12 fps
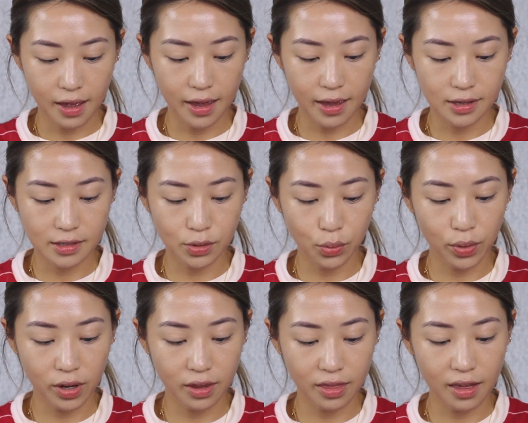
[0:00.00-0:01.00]
And
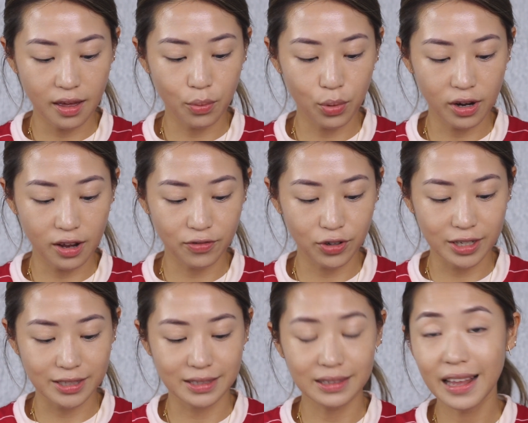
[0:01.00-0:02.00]
with whatever
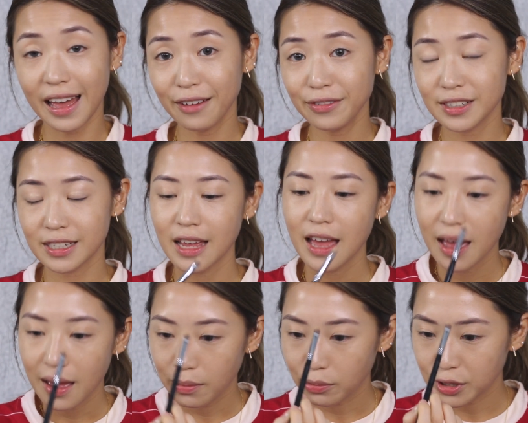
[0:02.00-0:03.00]
is left,
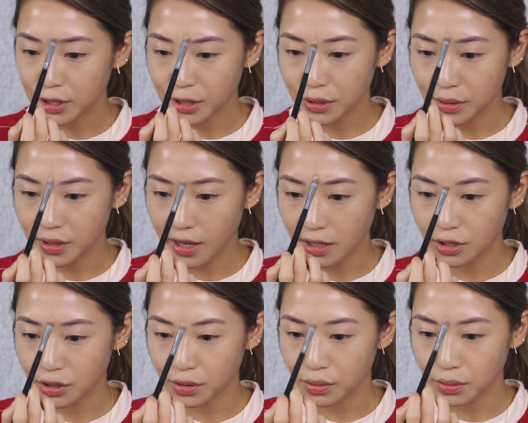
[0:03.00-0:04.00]
I'm going to use that
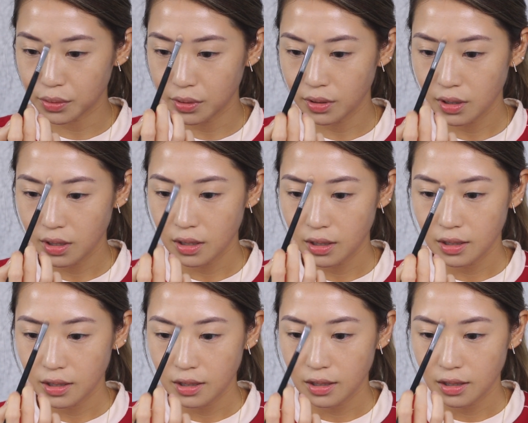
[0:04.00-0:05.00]
to
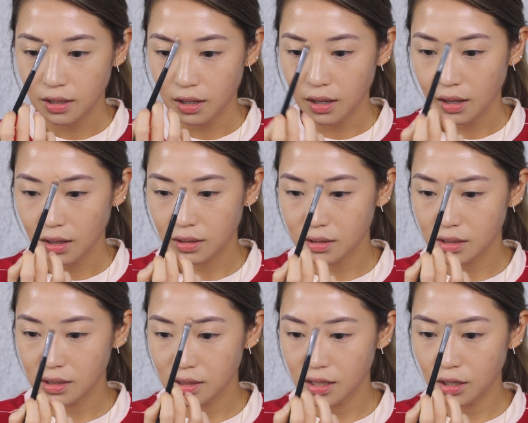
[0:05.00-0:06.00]

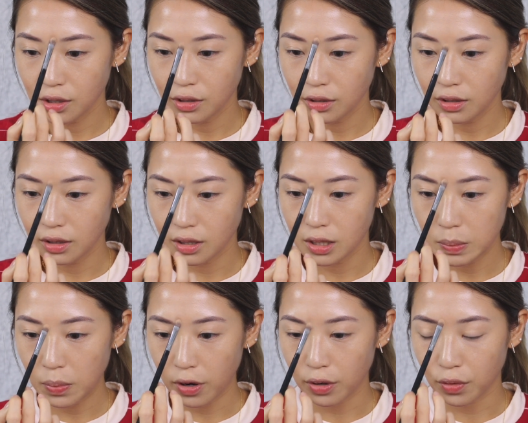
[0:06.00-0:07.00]
conceal
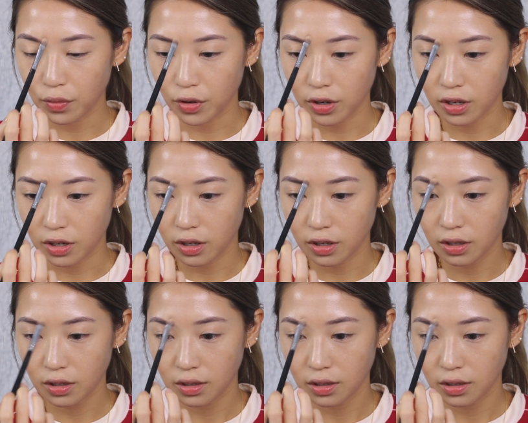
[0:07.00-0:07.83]
this part over here.